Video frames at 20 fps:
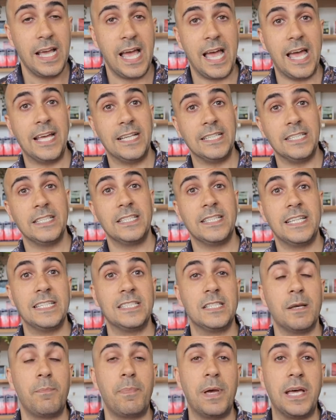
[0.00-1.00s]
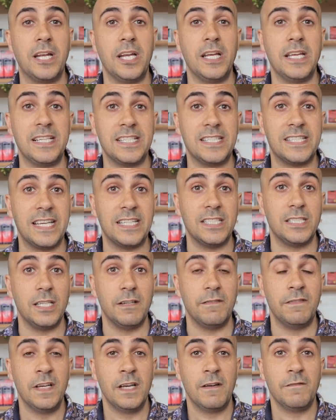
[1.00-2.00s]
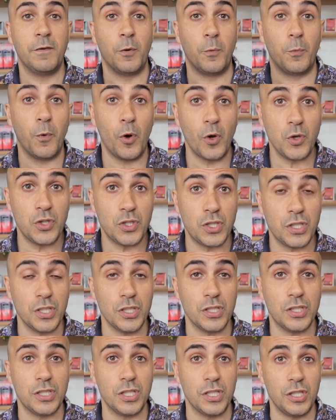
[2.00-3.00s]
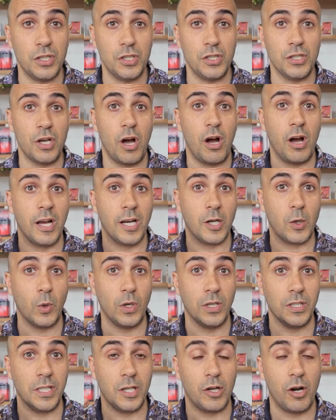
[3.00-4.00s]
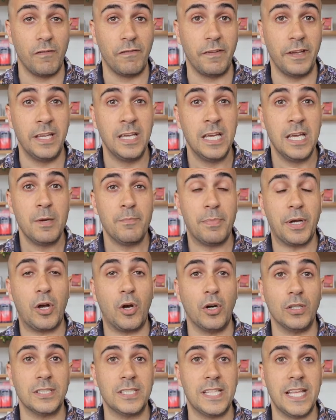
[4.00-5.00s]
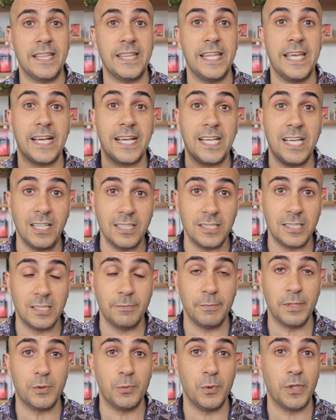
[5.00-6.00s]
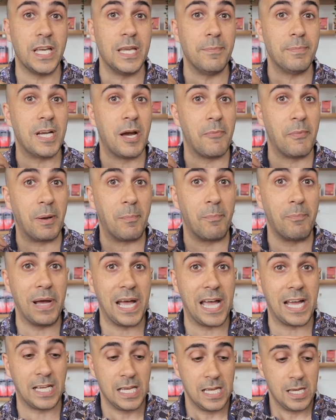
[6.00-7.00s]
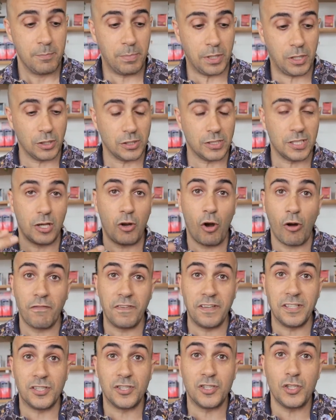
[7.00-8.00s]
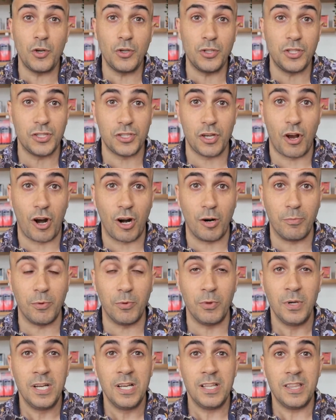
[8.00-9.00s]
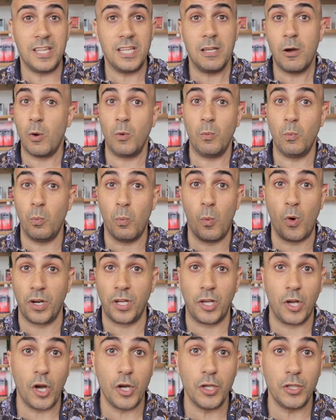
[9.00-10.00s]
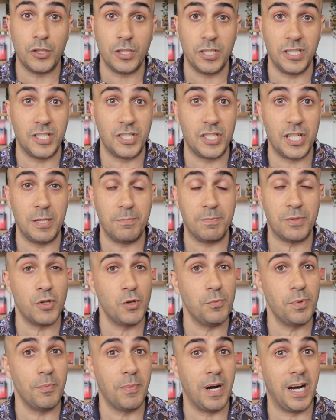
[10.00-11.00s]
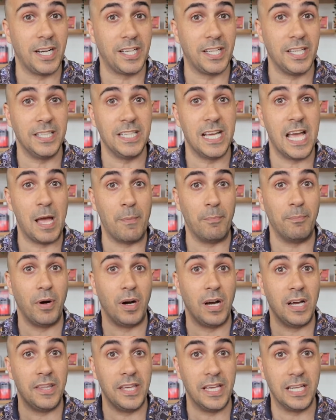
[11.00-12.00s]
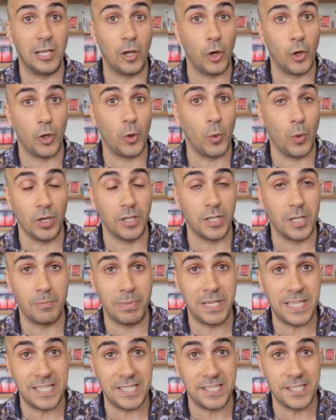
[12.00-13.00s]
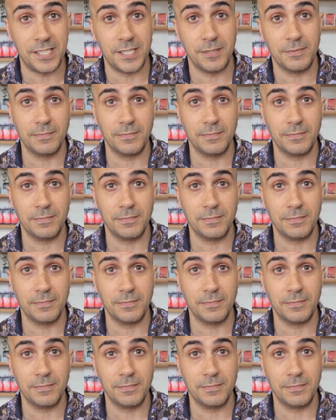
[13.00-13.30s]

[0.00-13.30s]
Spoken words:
And there's a better incentive for roasters to use higher quality coffee because then their customers will keep coming back because the coffee is so desirable they don't want to go to the cheap supermarket and buy their low quality beans.